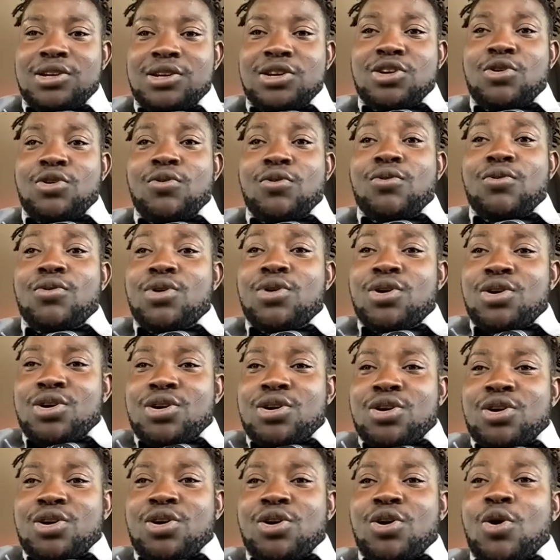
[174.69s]
You know,
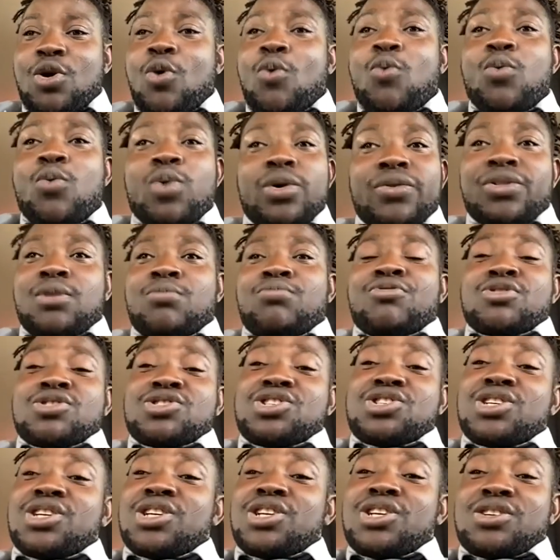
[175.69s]
go with the
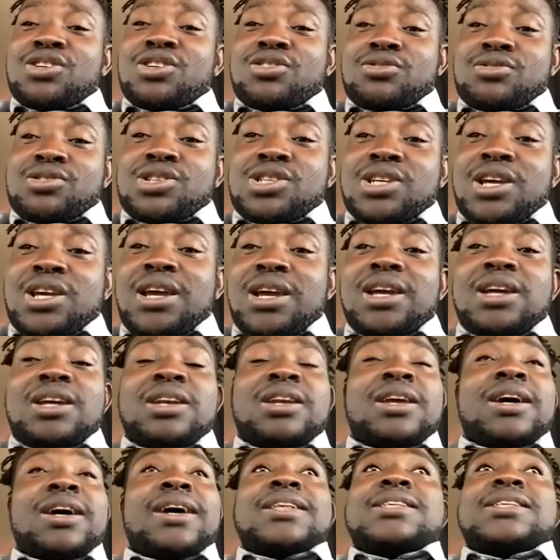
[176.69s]
procedures, and
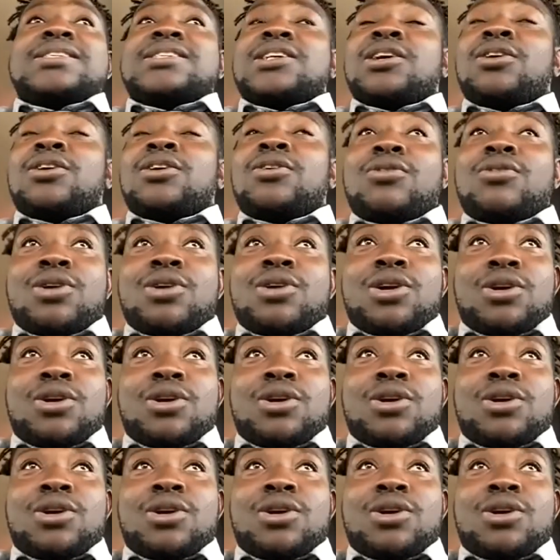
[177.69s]
I tell you,